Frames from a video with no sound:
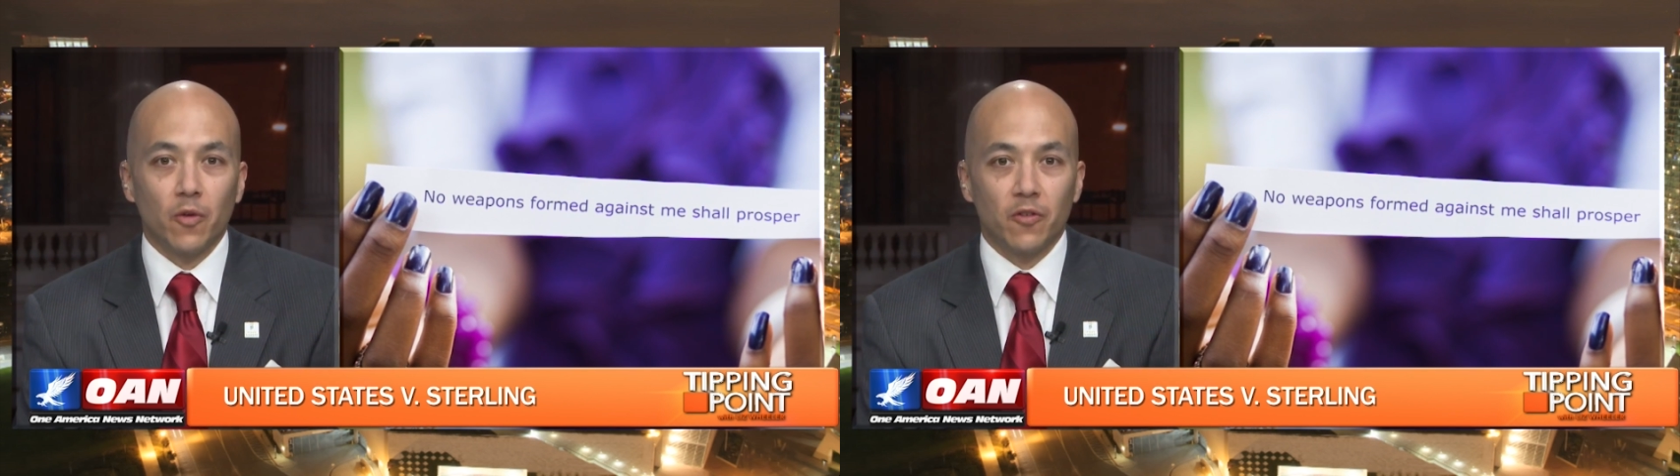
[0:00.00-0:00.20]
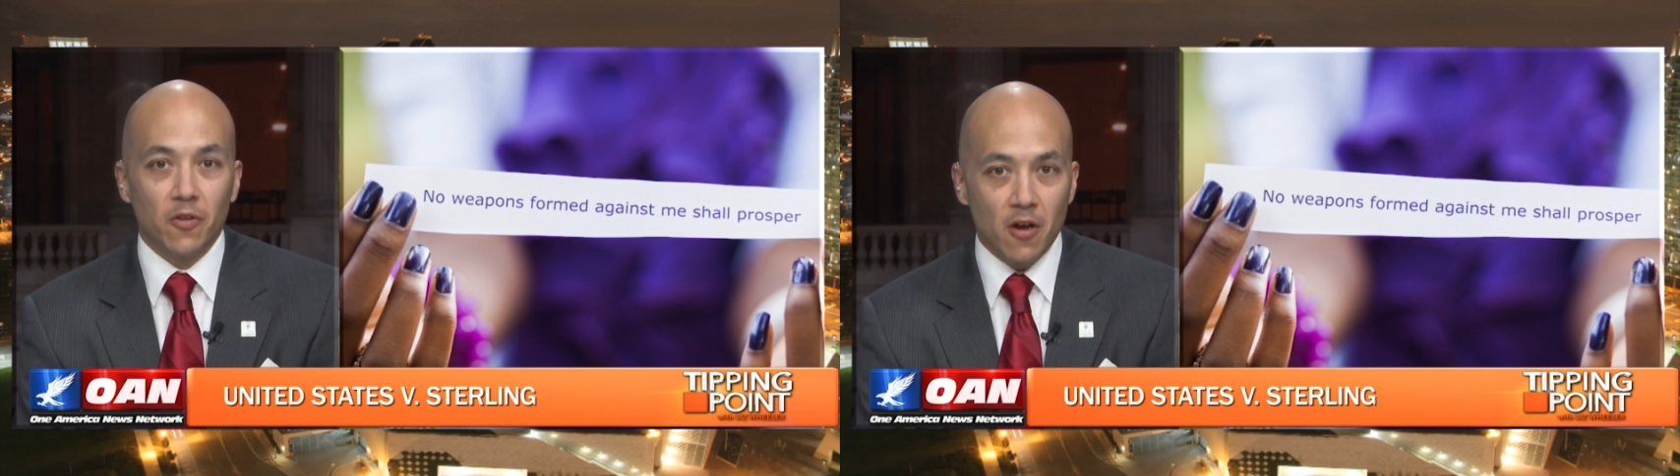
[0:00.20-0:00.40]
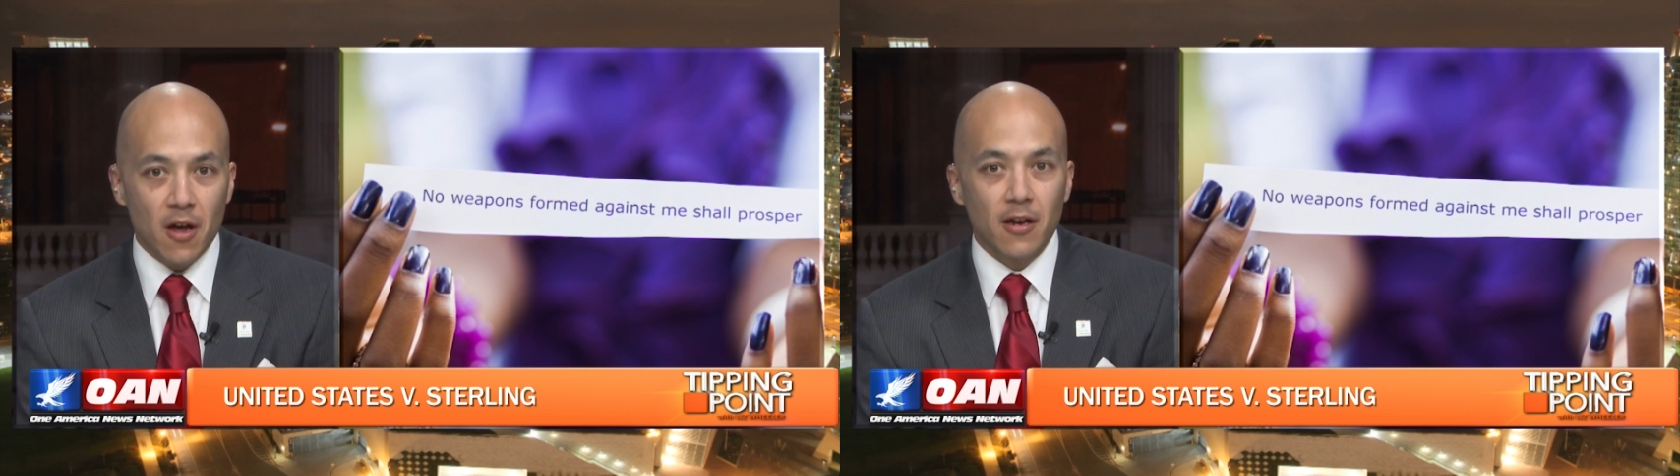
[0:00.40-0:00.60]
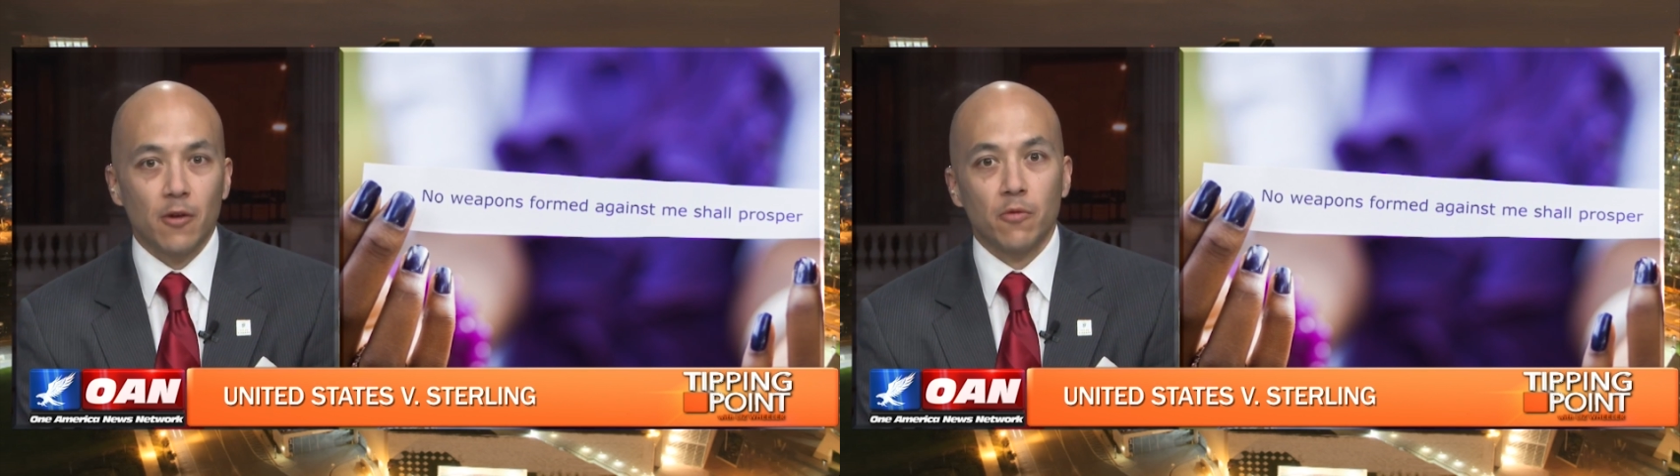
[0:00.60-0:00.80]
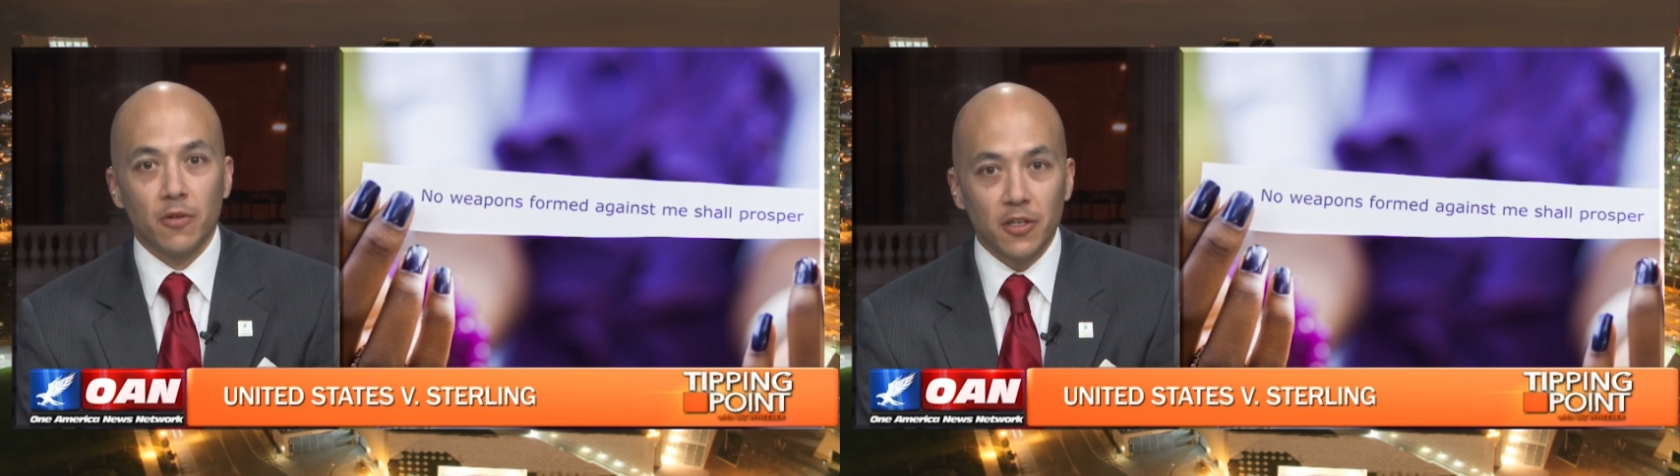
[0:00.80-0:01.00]
was not
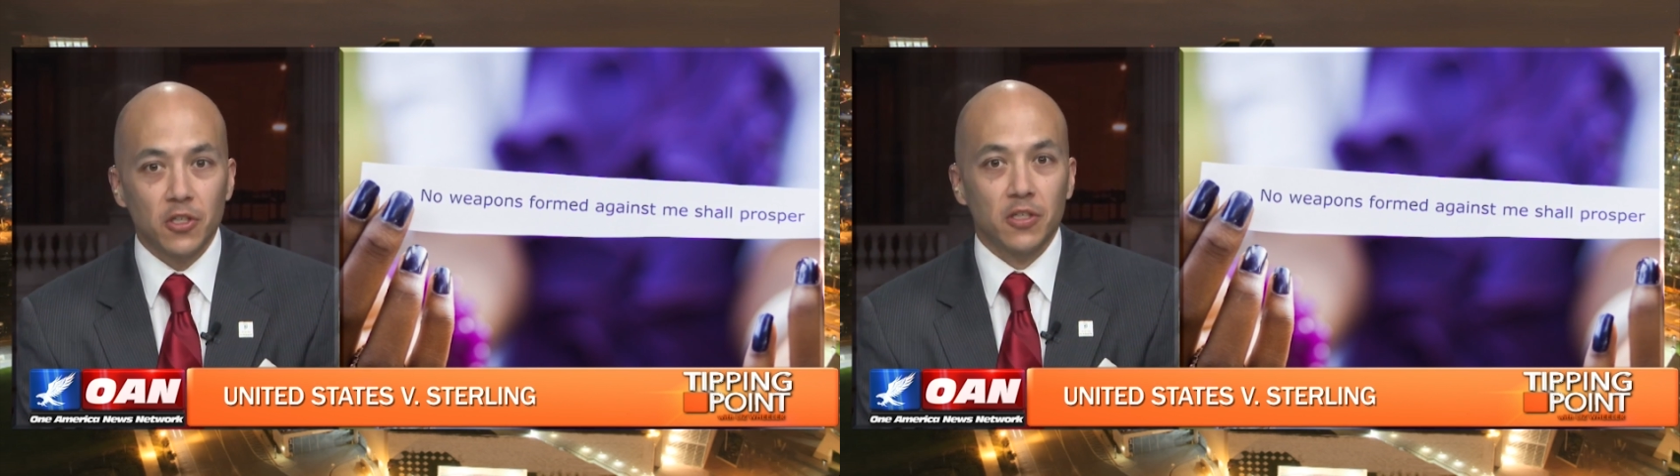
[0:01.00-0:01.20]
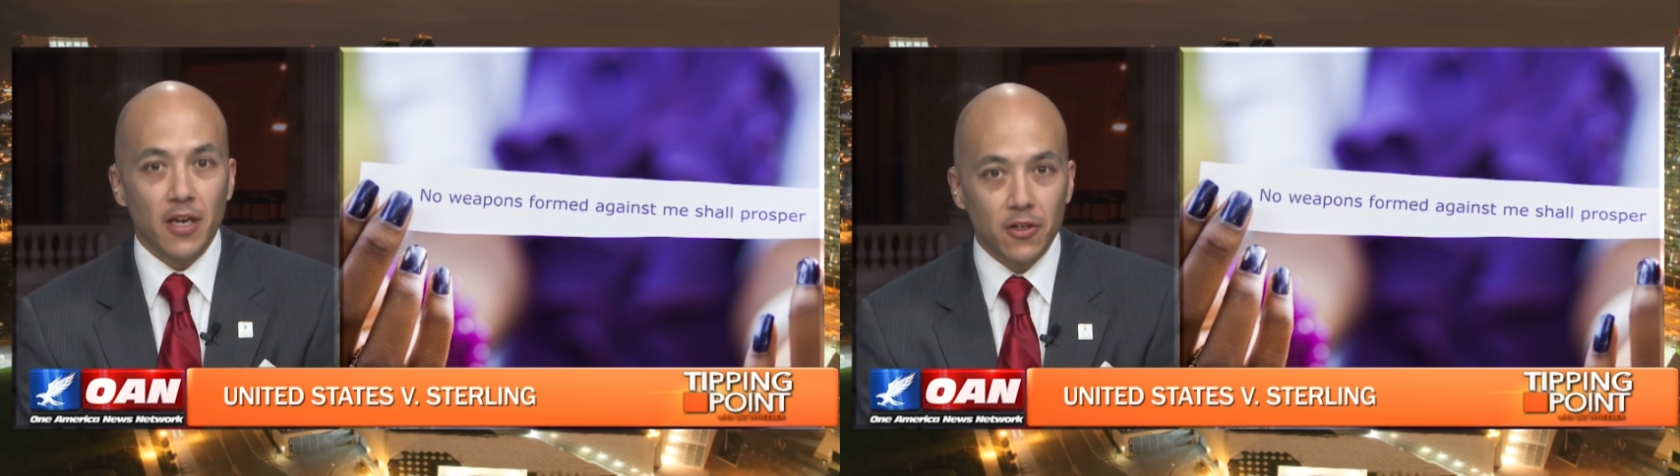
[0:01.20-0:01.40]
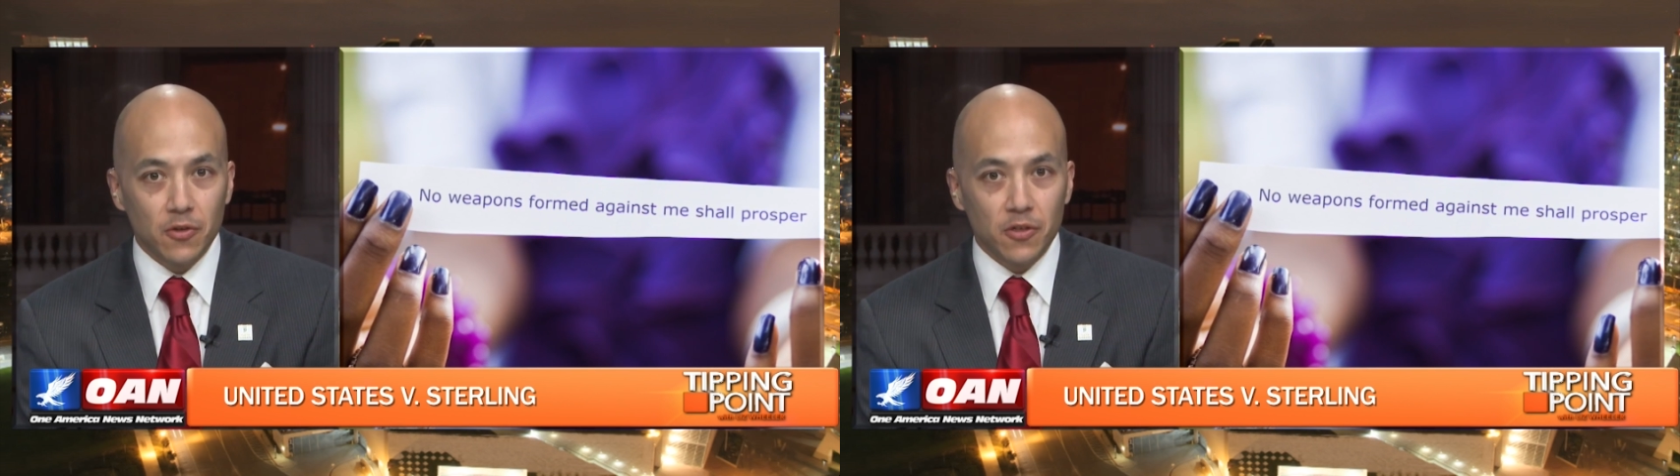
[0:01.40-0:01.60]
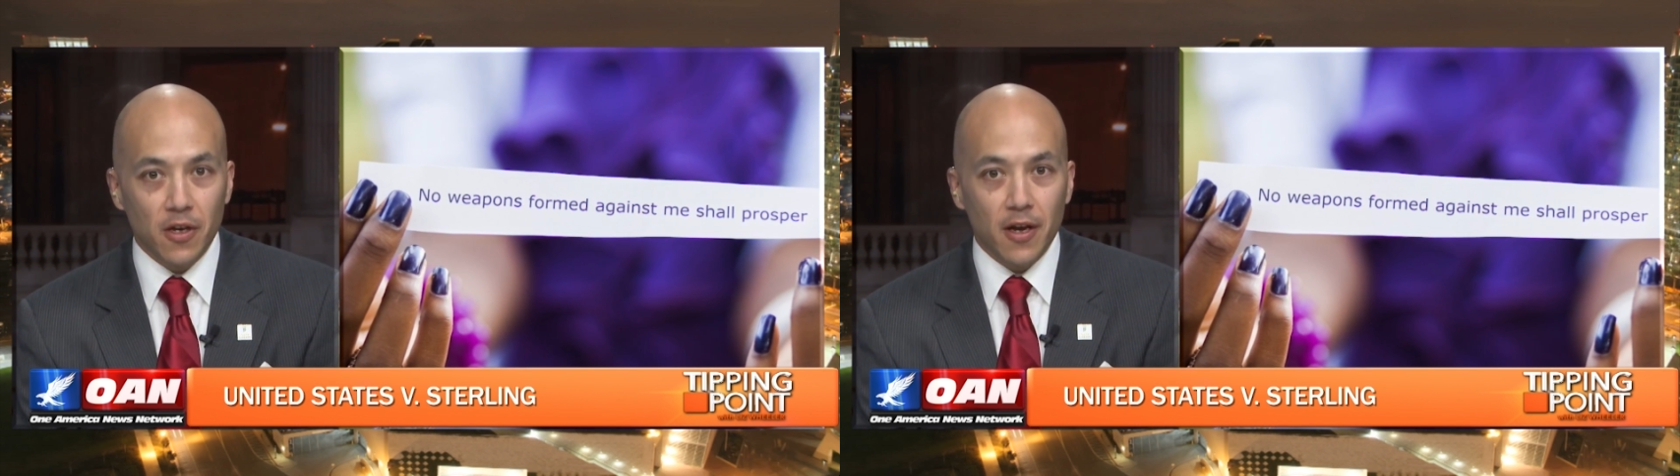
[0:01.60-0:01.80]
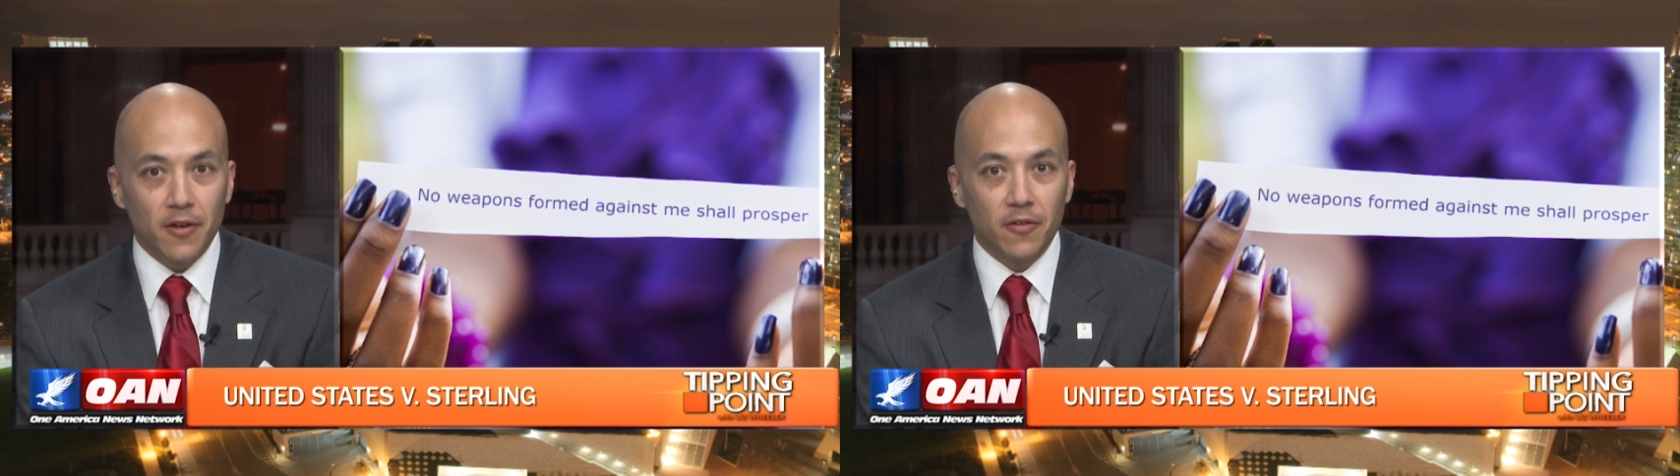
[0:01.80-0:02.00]
a religious
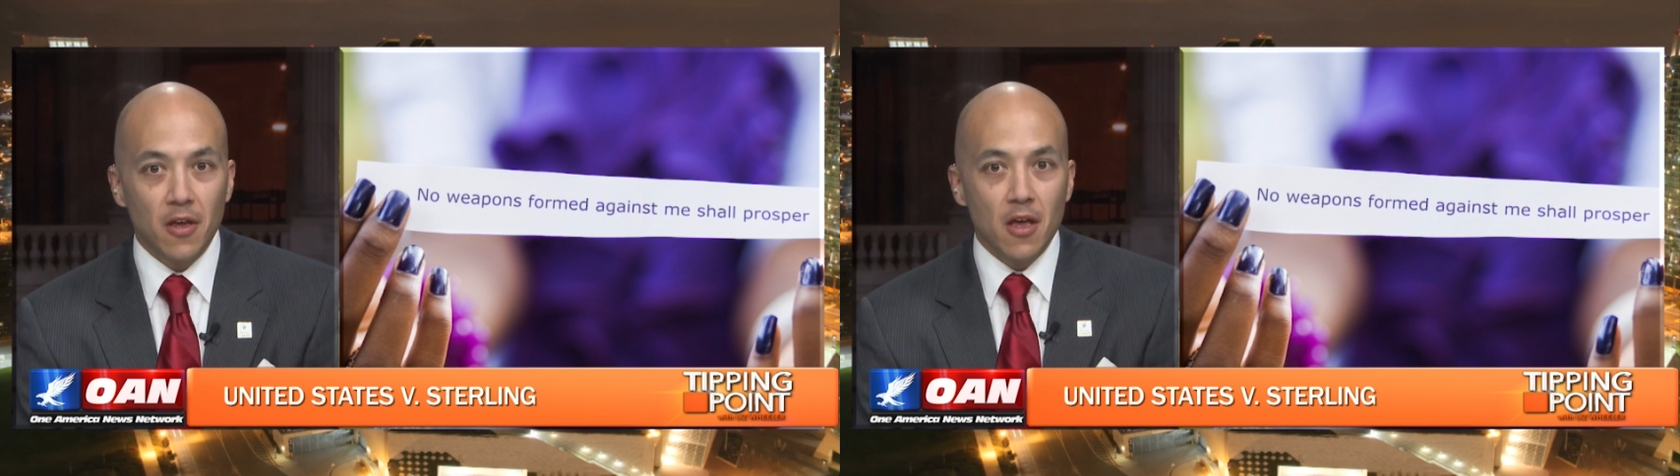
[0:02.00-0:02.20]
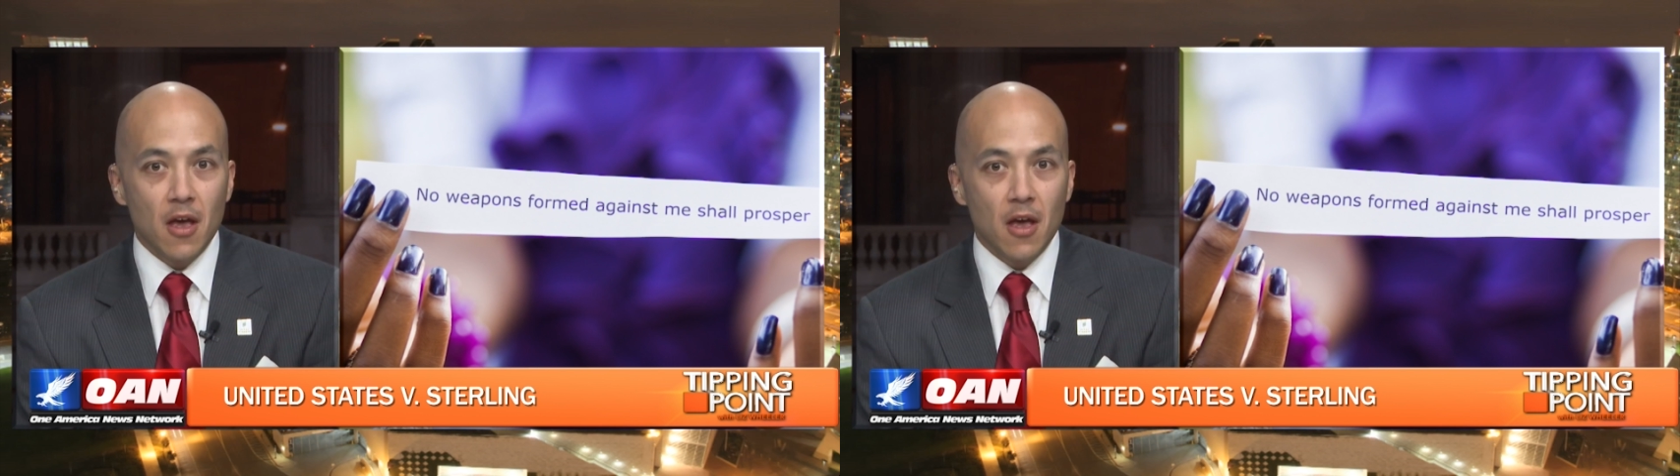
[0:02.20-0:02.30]
exercise